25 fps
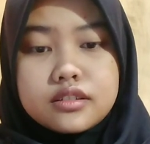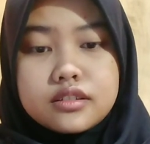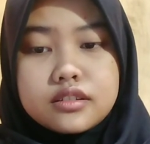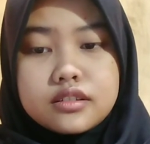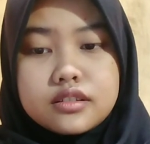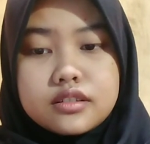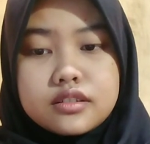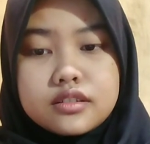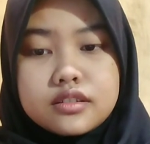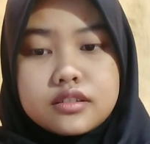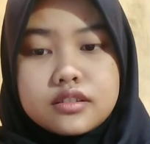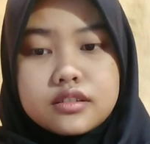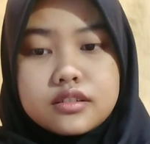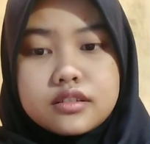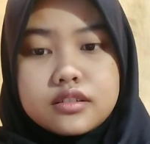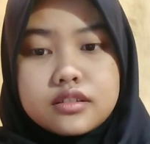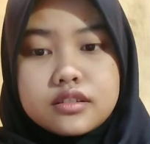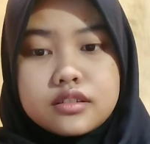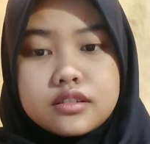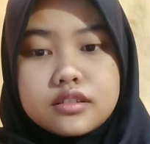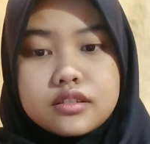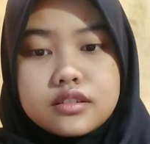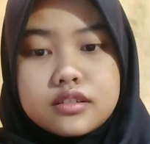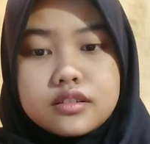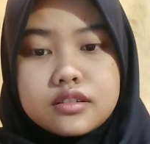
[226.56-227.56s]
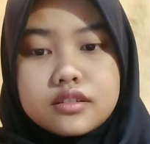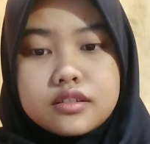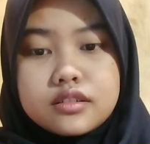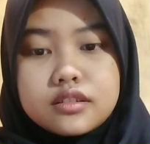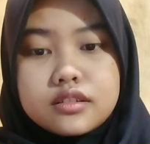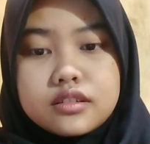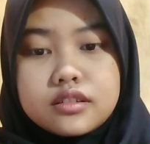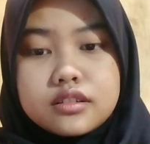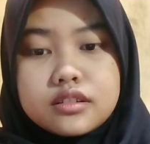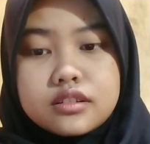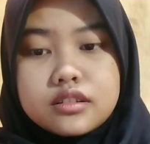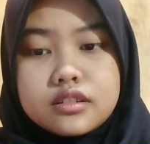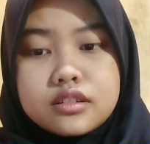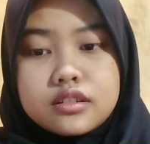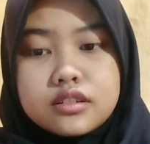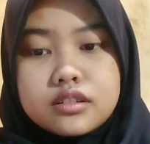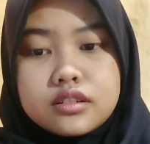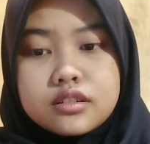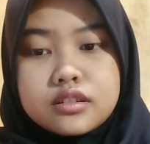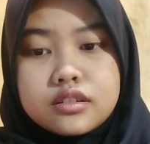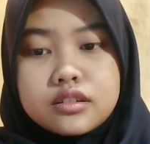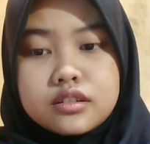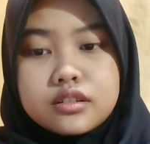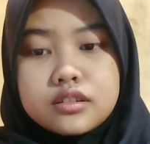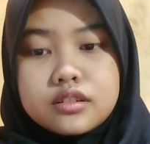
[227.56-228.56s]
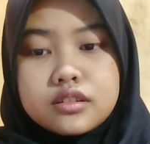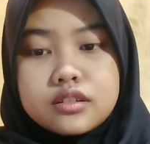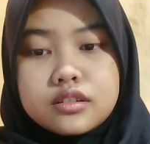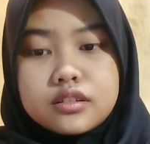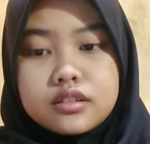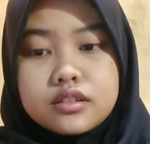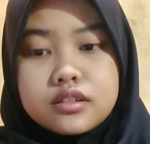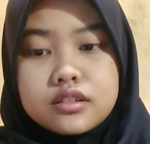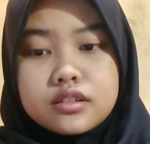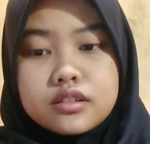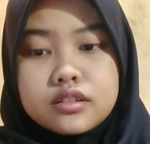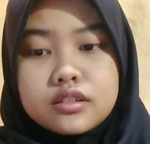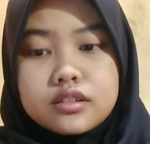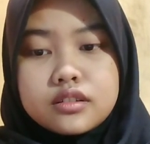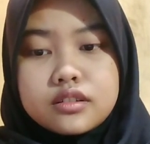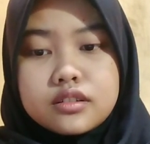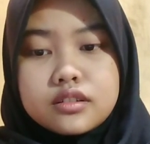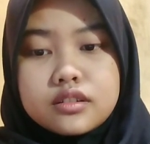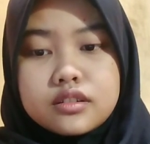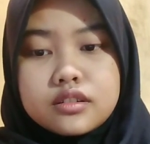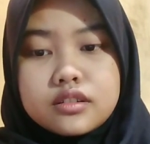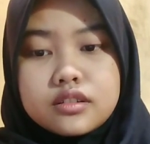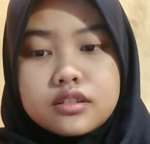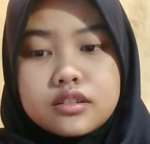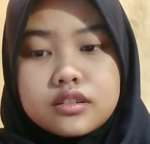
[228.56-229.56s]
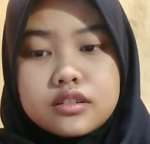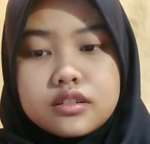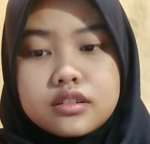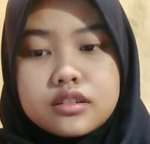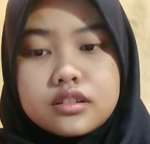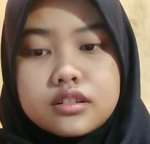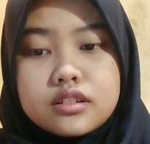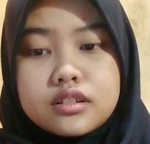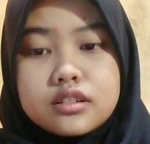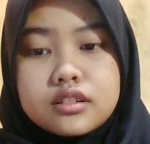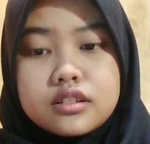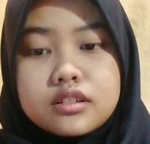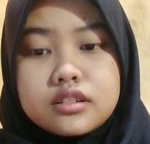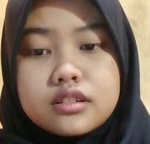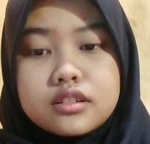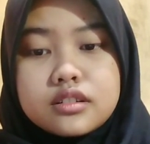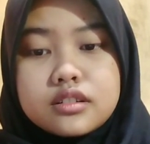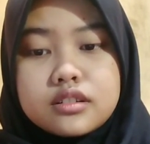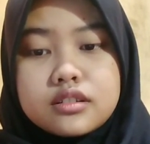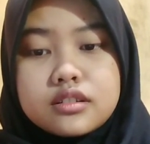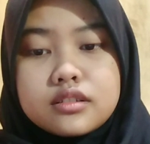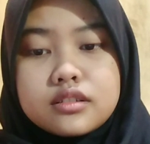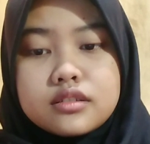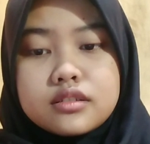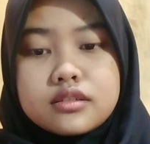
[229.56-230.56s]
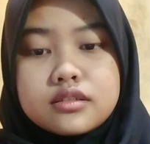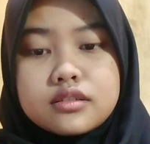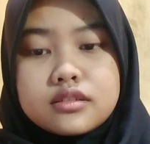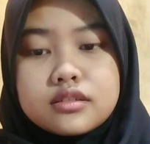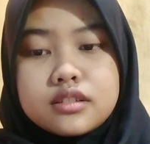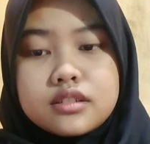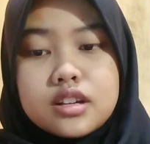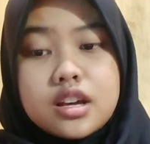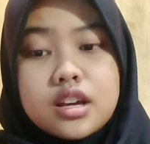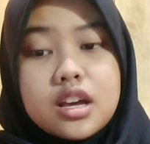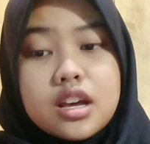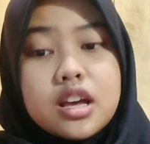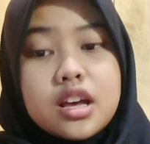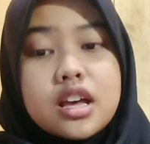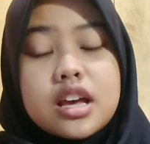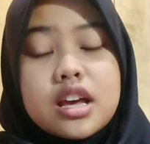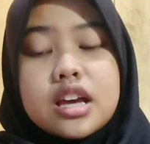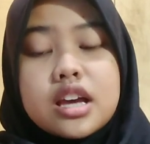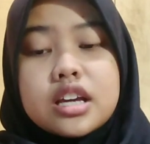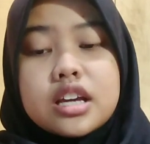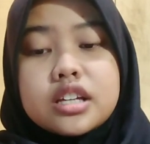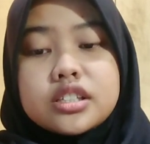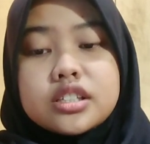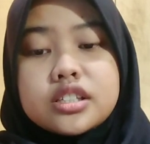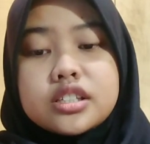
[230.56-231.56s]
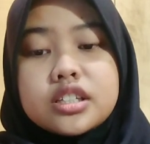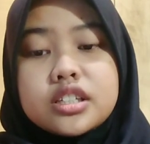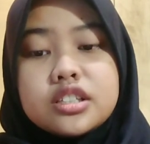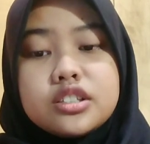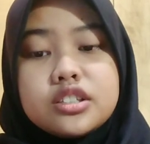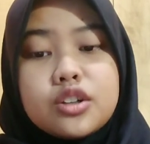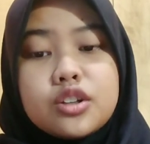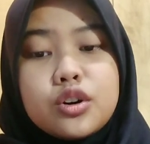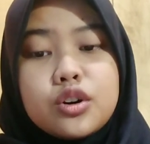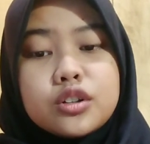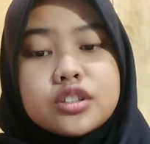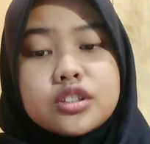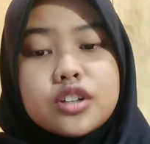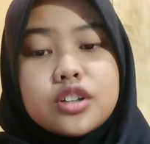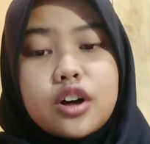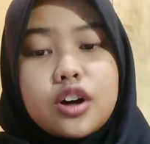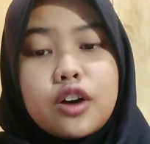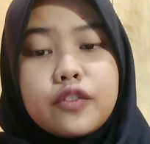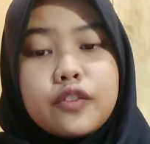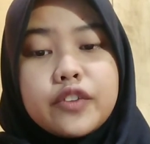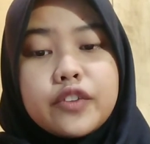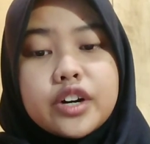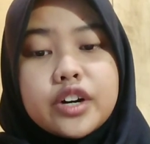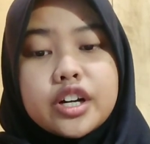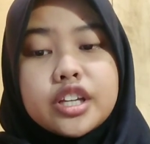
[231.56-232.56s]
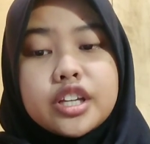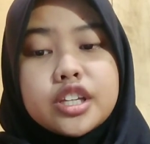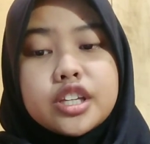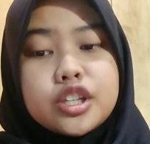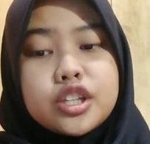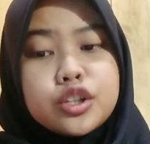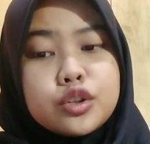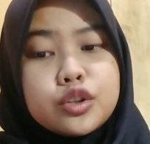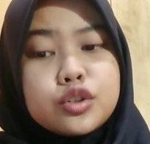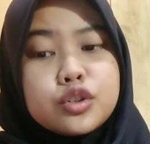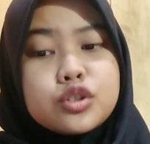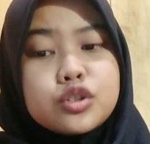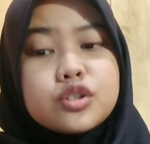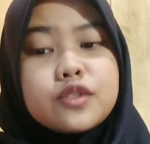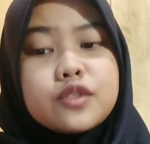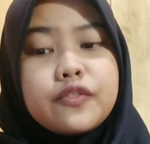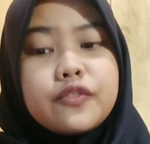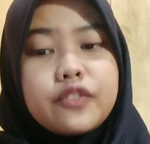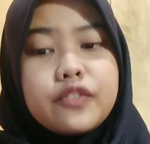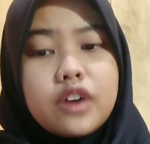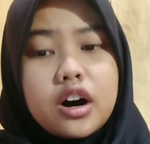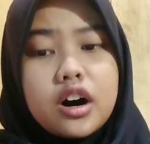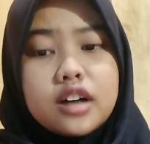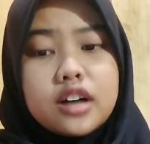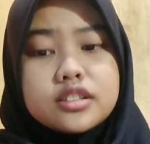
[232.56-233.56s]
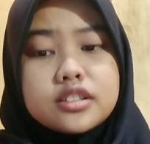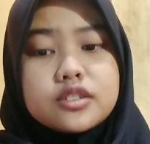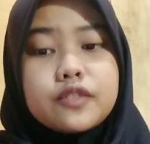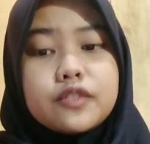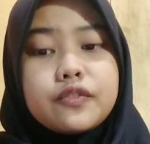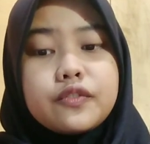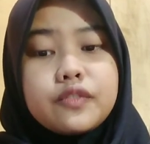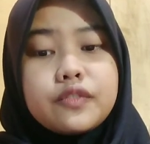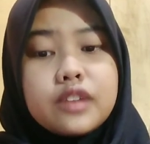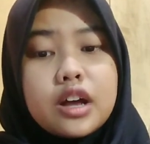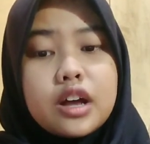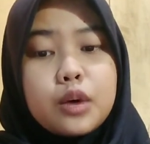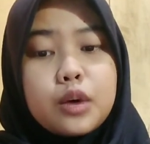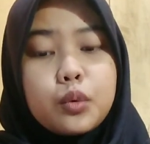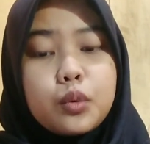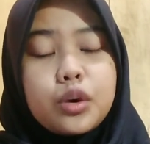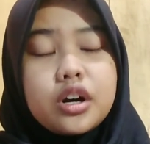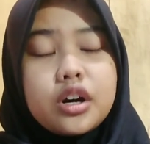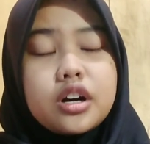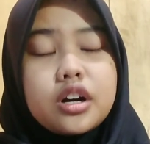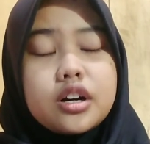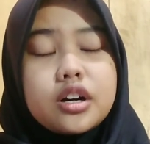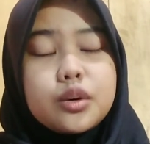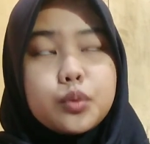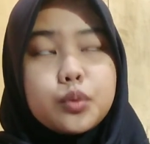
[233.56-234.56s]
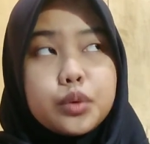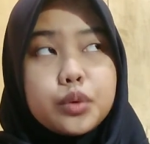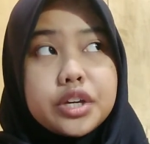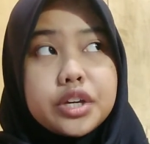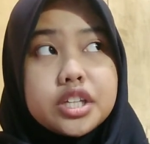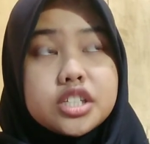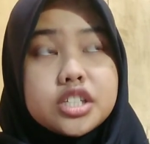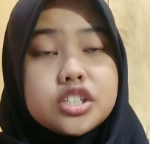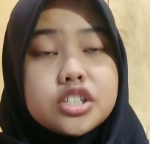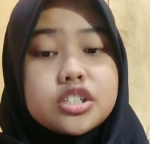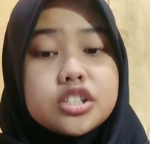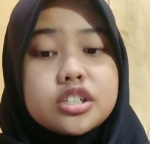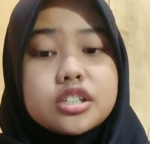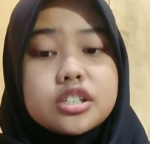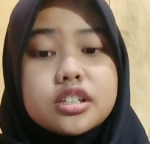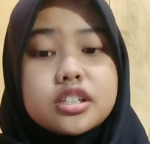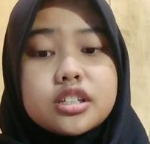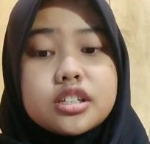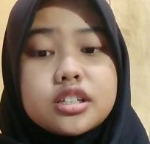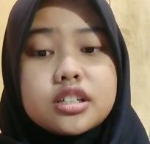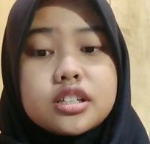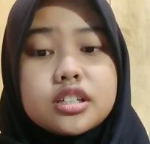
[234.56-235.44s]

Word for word: She knocked over a huge vase of flowers, which. She knocked over a huge vase of flowers, which.